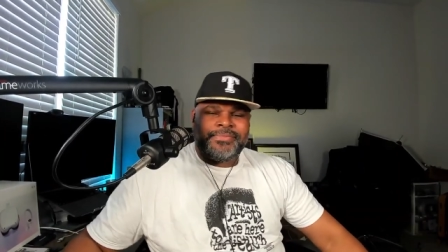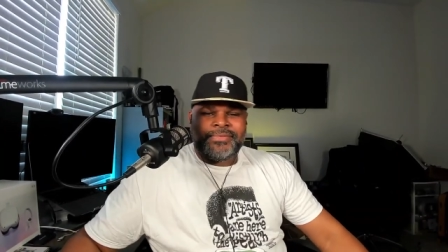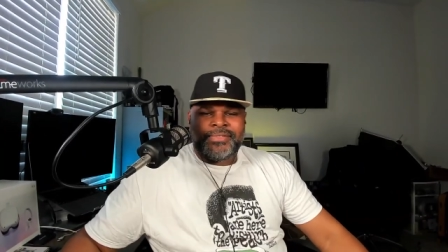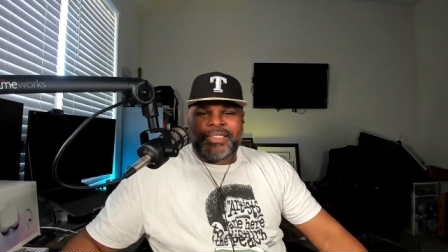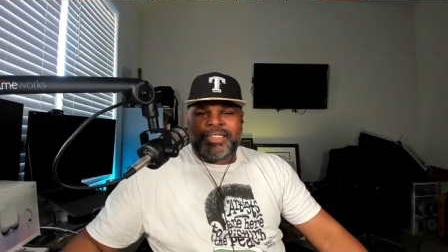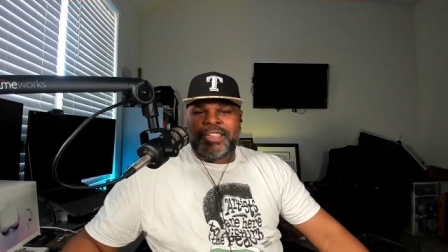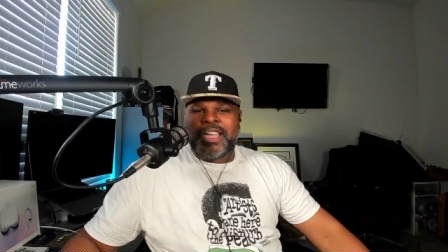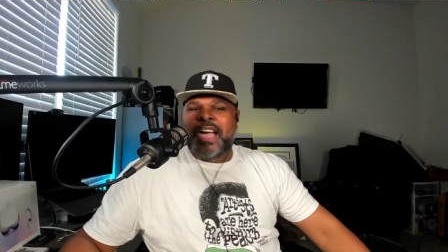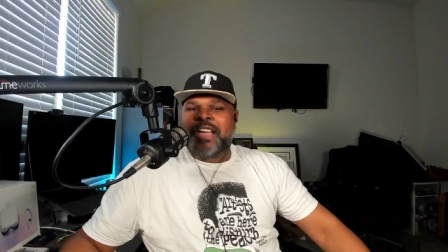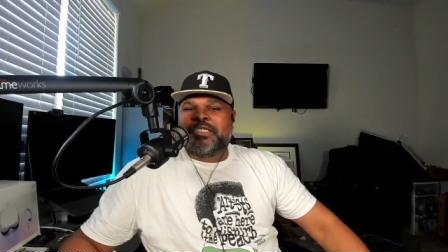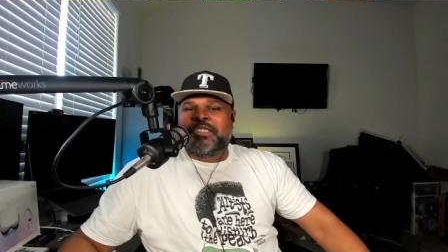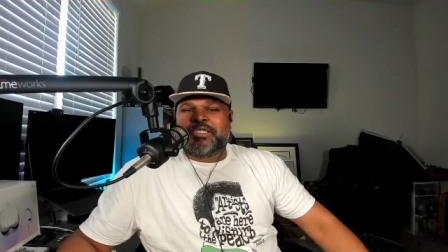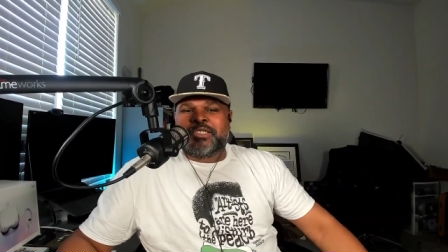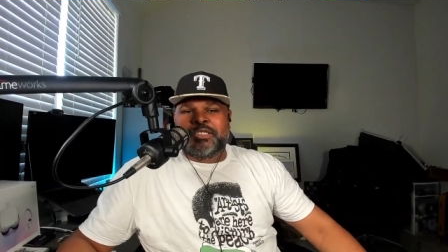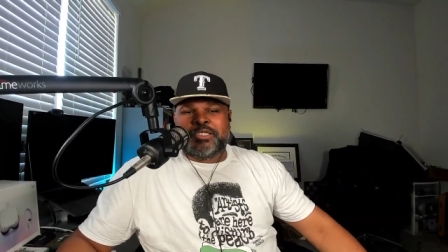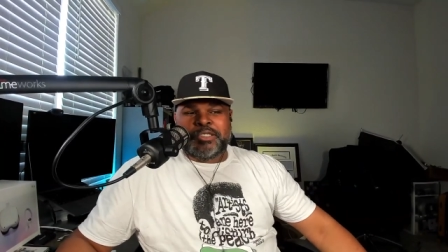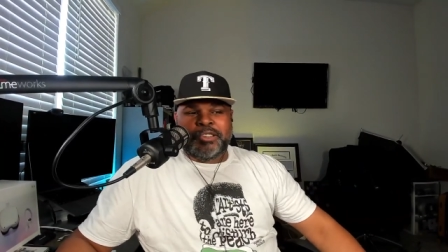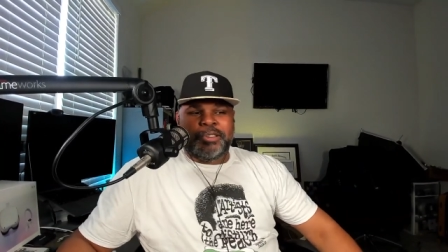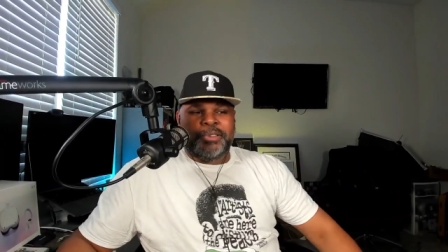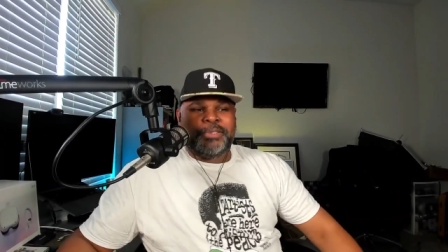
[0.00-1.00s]
Yes, you
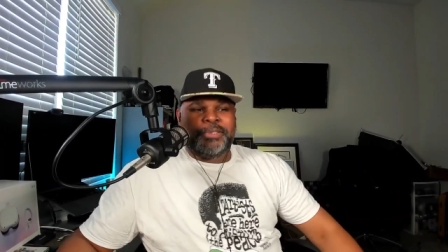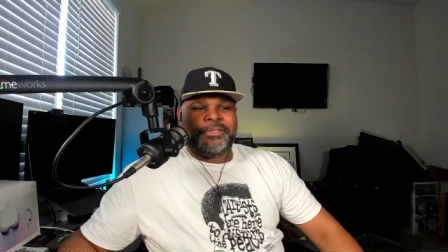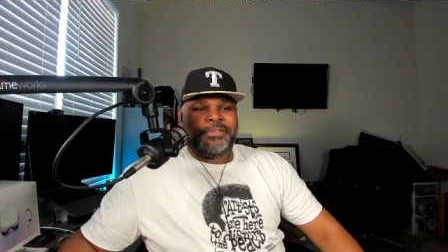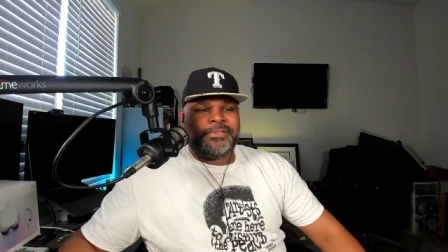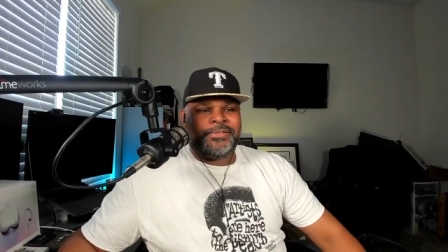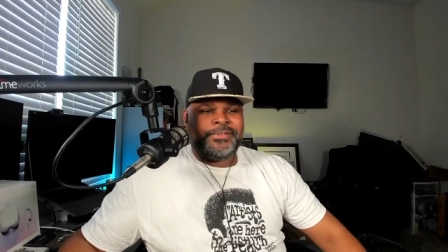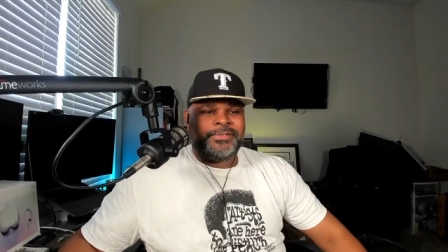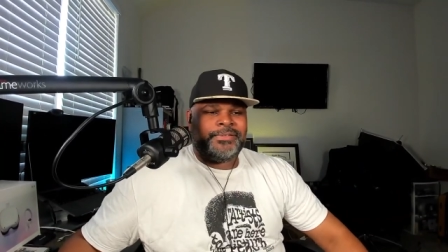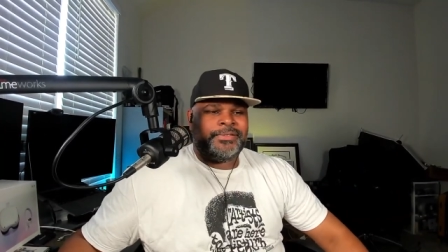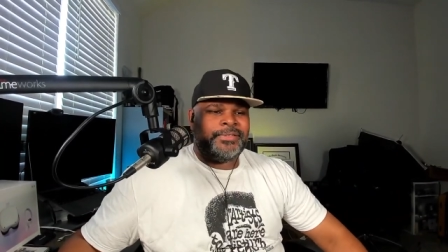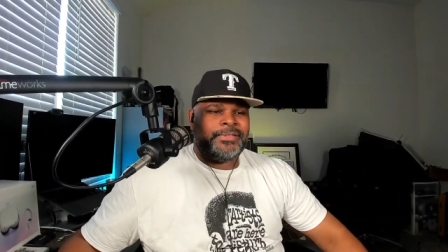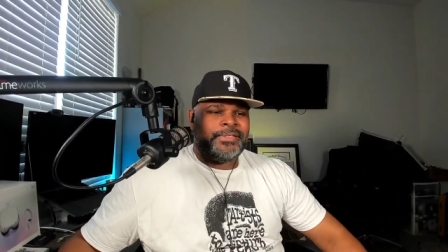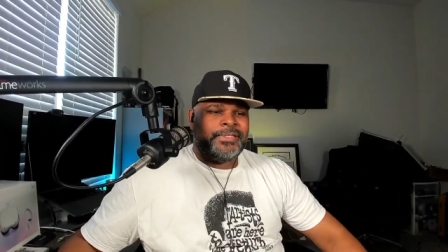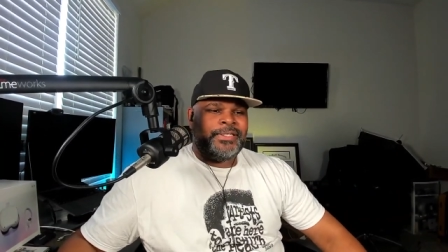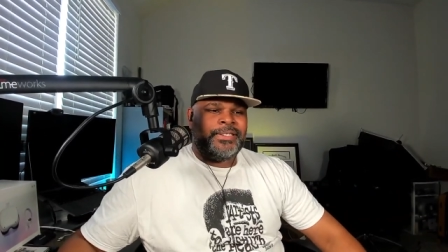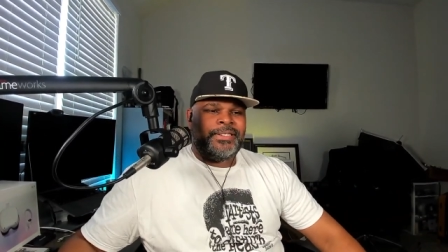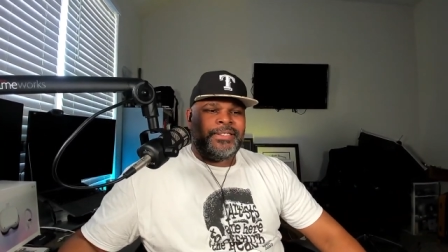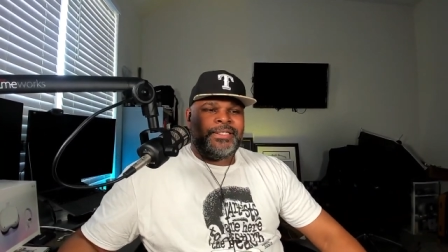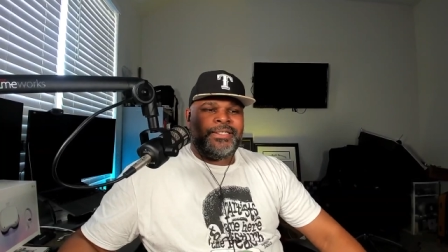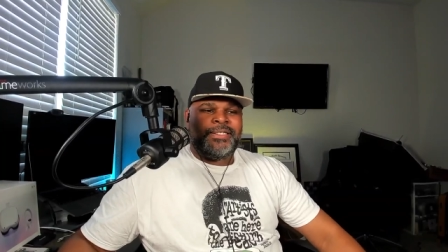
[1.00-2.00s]
do.
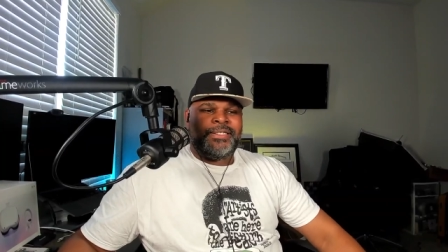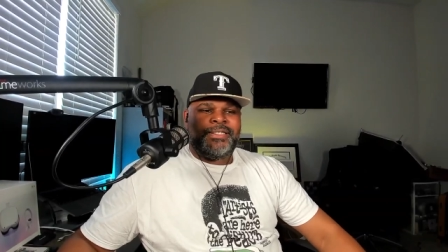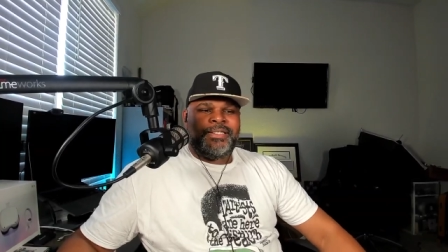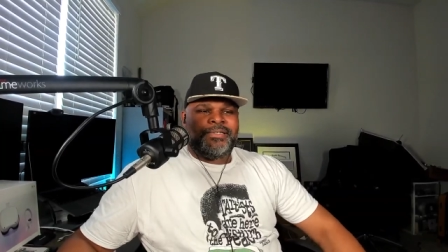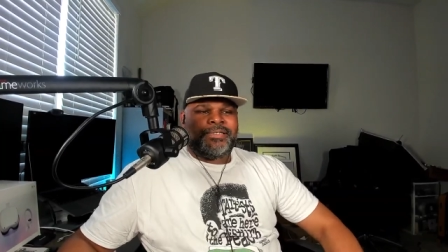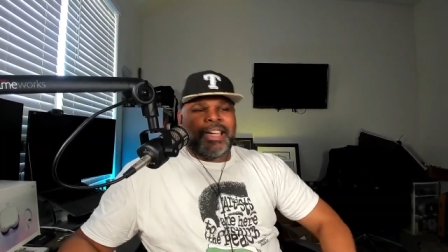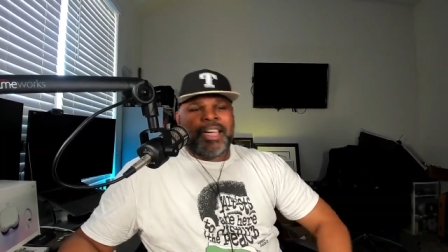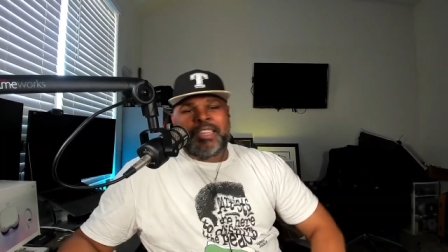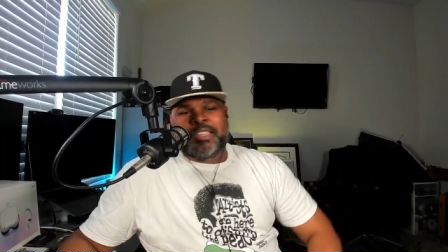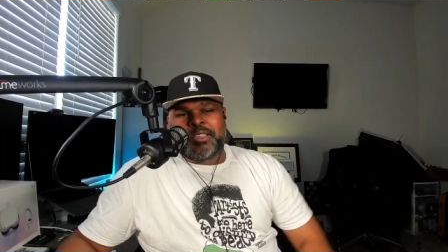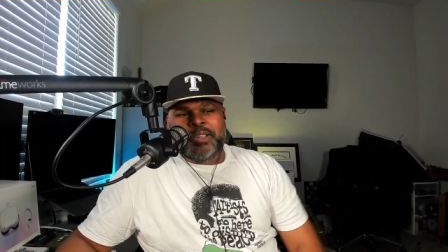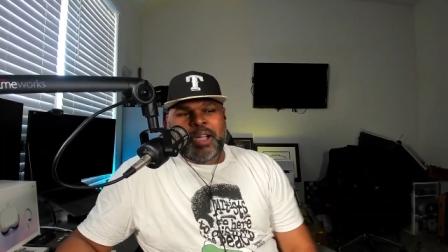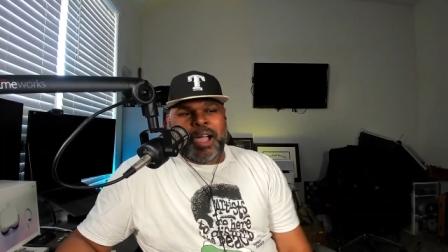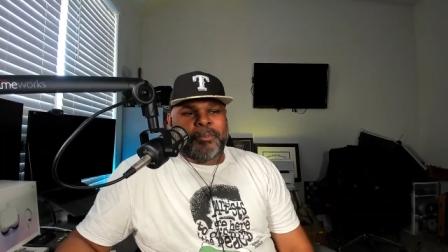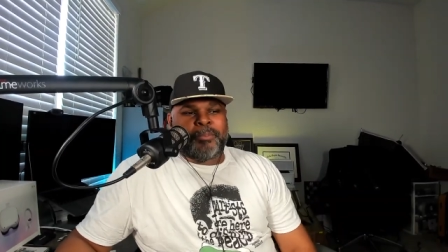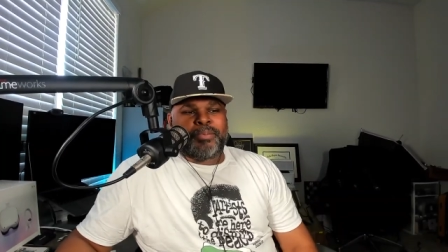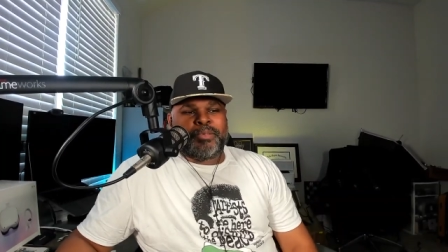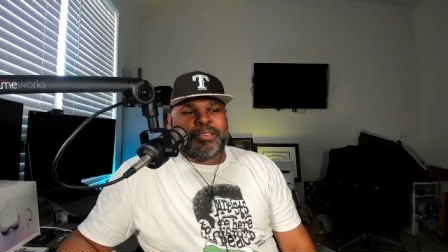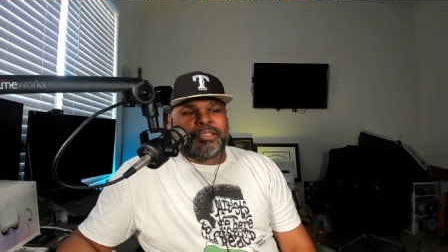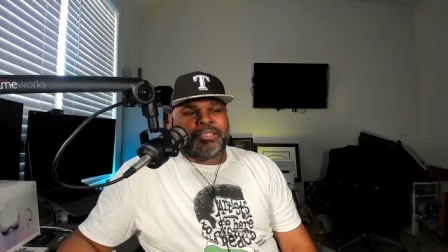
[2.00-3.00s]
Thank you. I
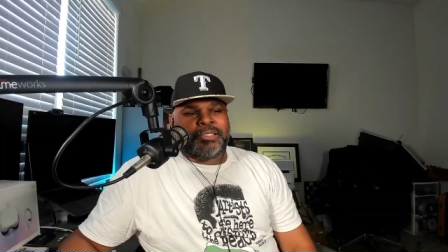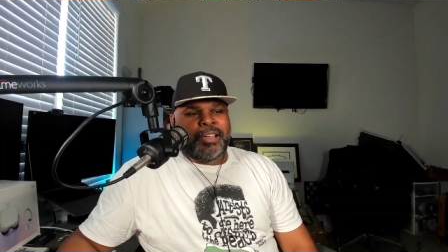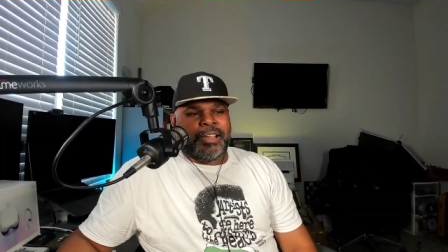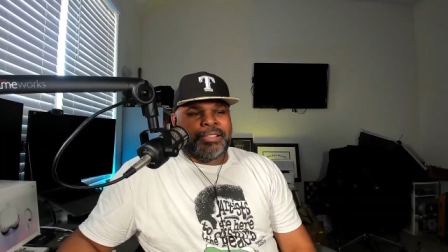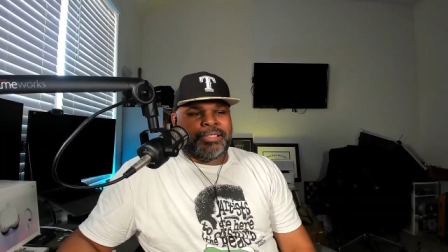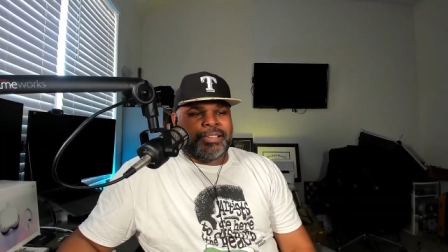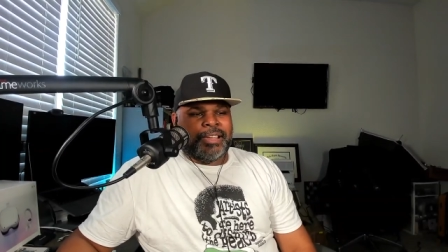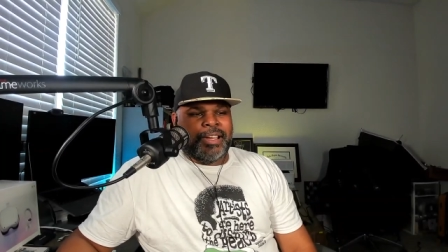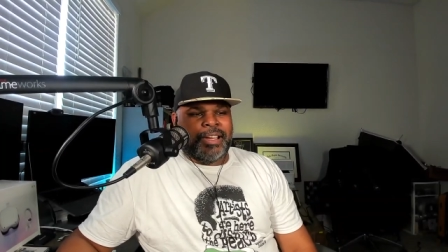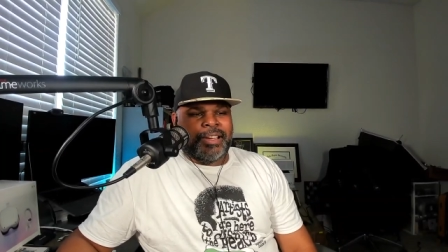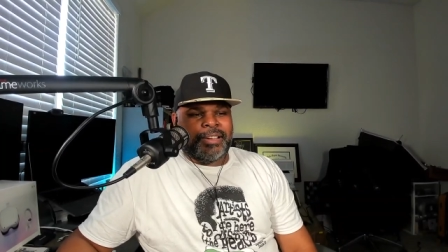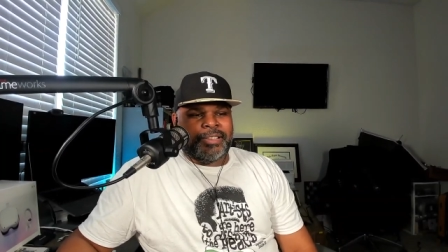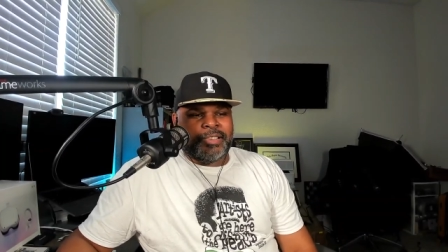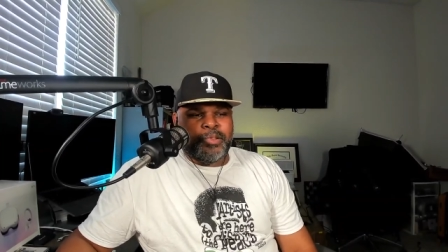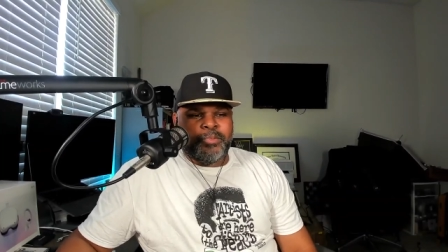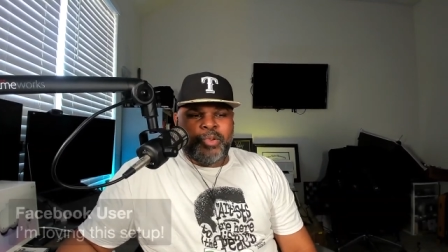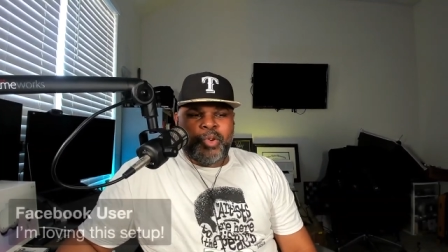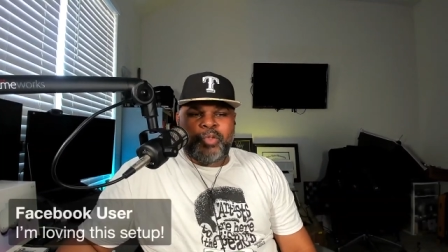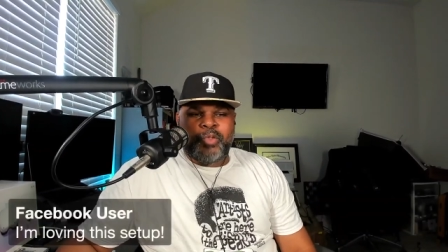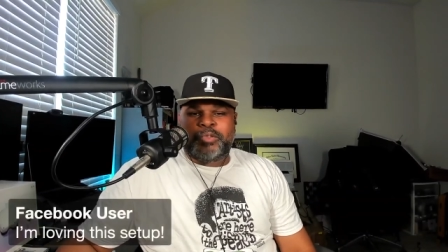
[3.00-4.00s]
appreciate that. You
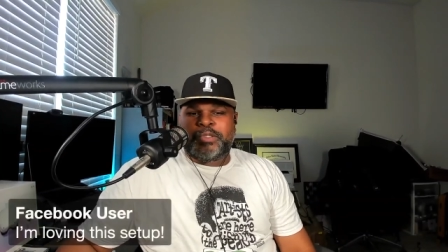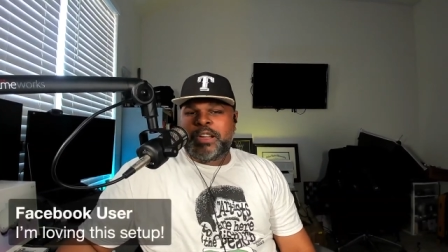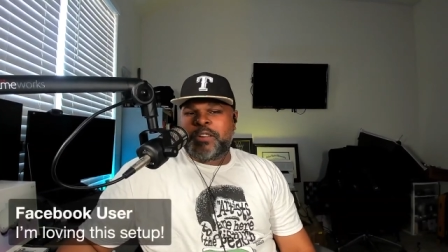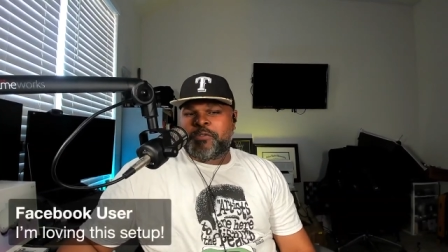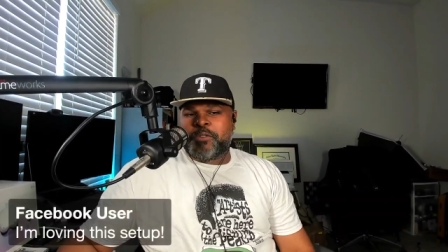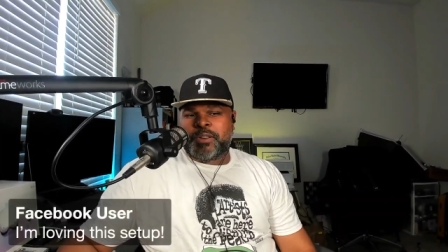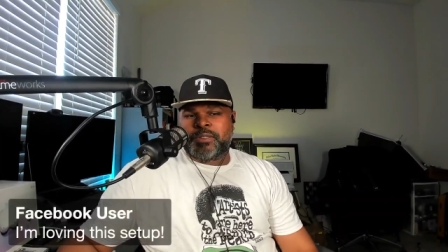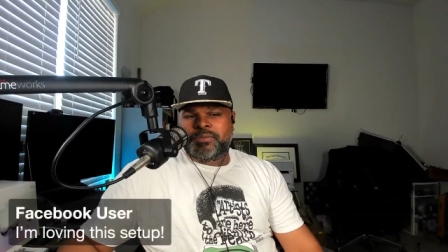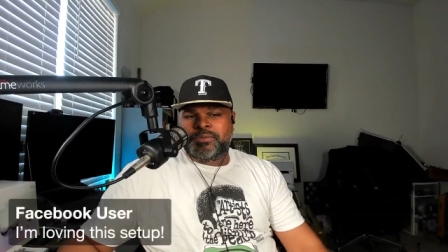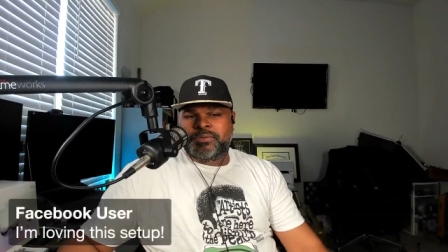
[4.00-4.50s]
move different.